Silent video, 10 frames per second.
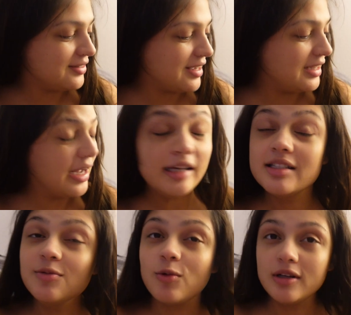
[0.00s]
I, I
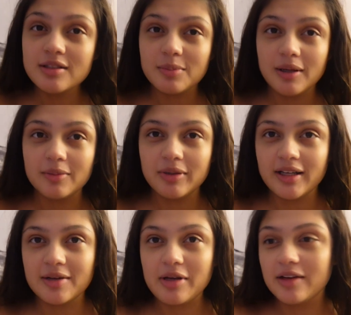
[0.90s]
didn't want to pump. Like,
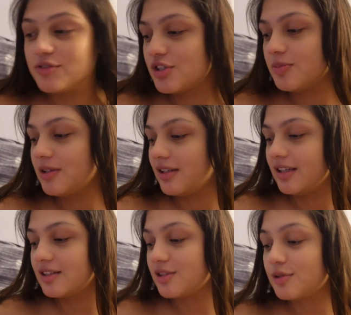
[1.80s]
i have just been, like,
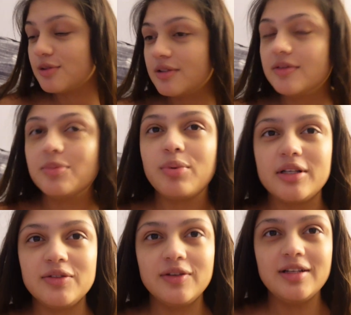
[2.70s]
exclusively
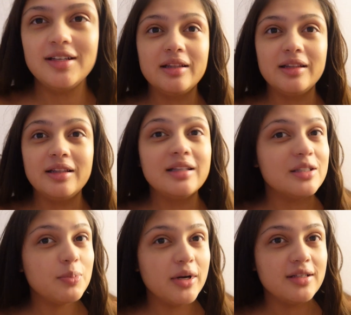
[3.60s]
breastfeeding. This
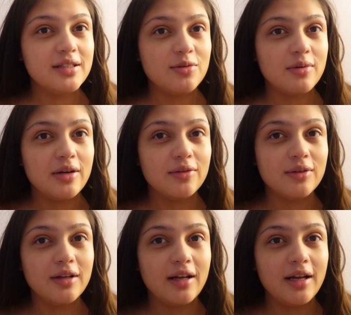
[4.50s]
pregnancy
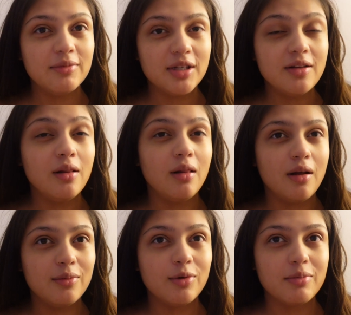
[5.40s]
around, I'm getting a
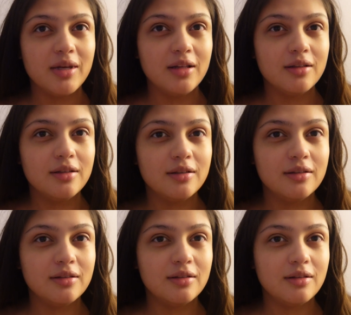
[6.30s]
lot more milk. A
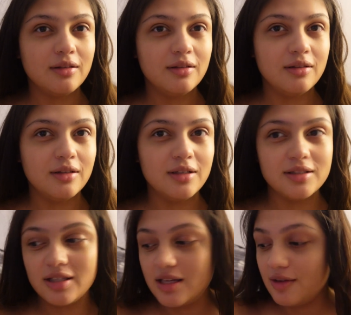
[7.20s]
lot?
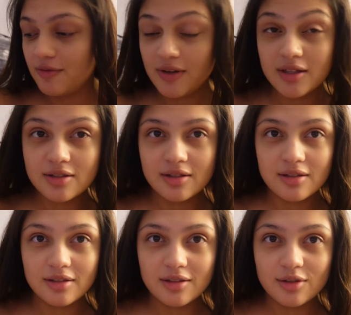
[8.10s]
Because he feeds
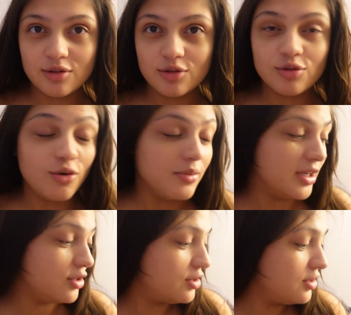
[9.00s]
so
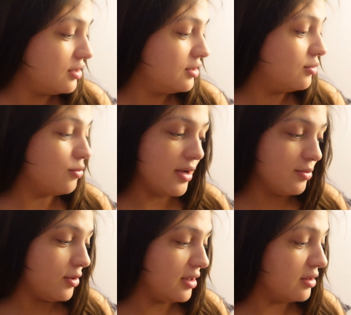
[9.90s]
much. Way
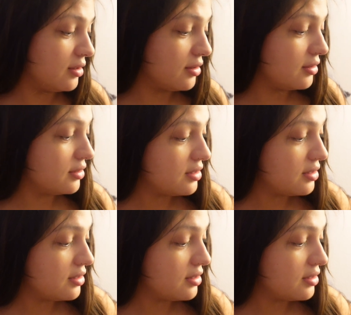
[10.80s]
more than the girls.